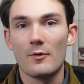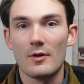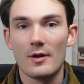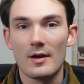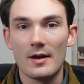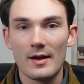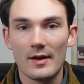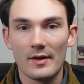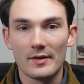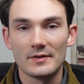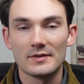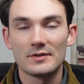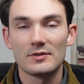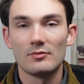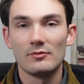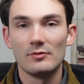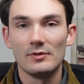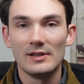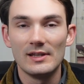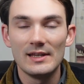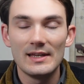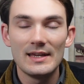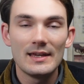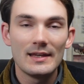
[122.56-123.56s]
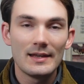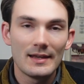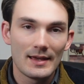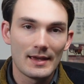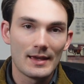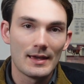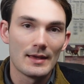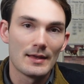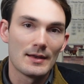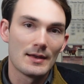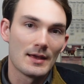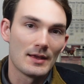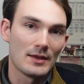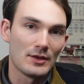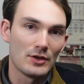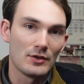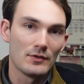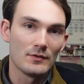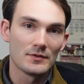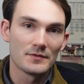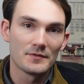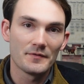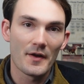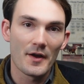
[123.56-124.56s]
for us to lean in and
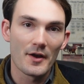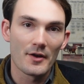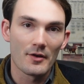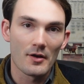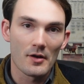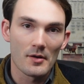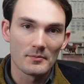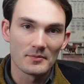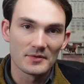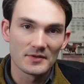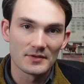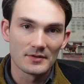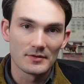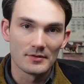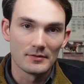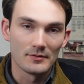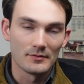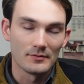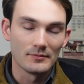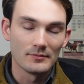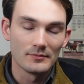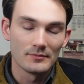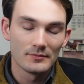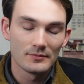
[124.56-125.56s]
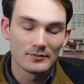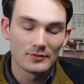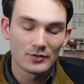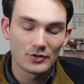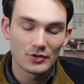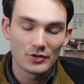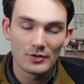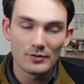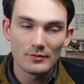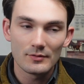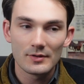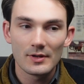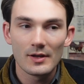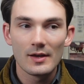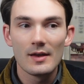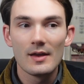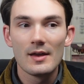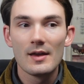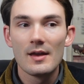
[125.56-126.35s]
use firearms to shoot